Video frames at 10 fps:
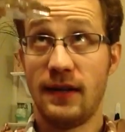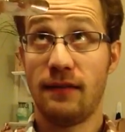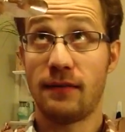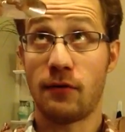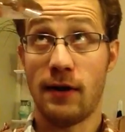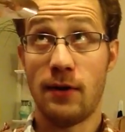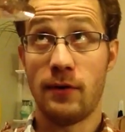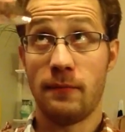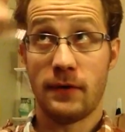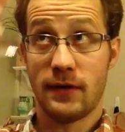this is a great
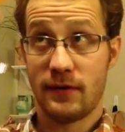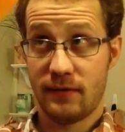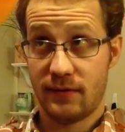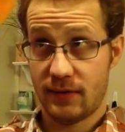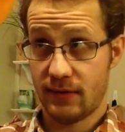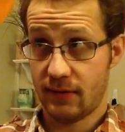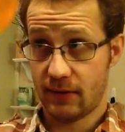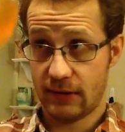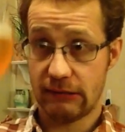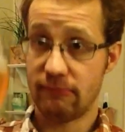one, but
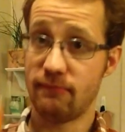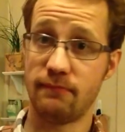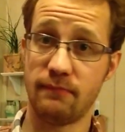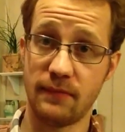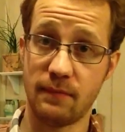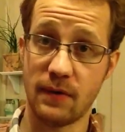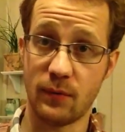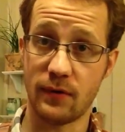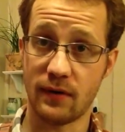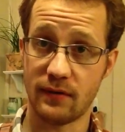you might
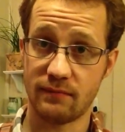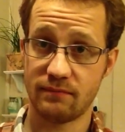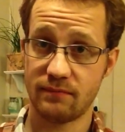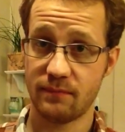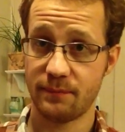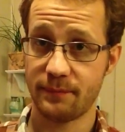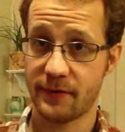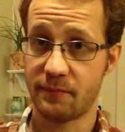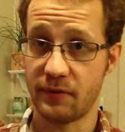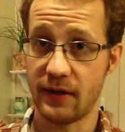want to
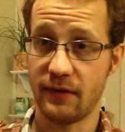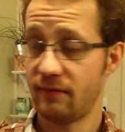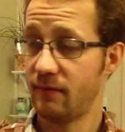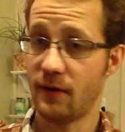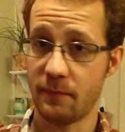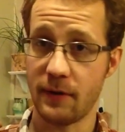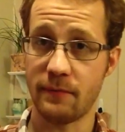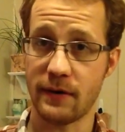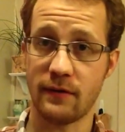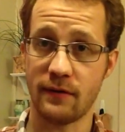split a big
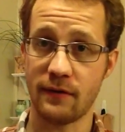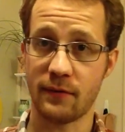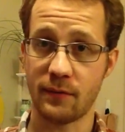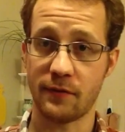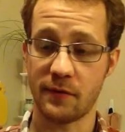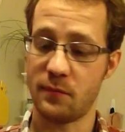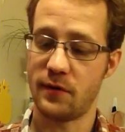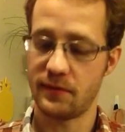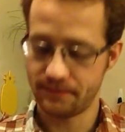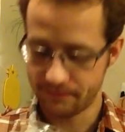bottle of this with someone.